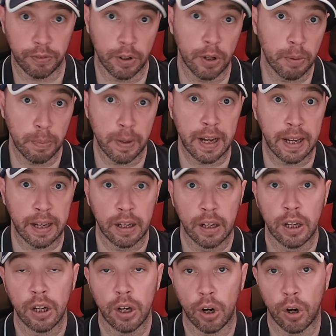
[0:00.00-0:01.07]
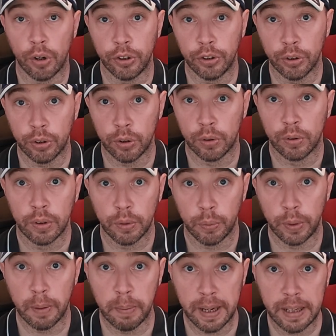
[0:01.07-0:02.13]
firmware on your
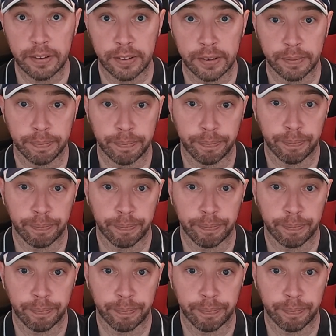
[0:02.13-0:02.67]
wheelbase.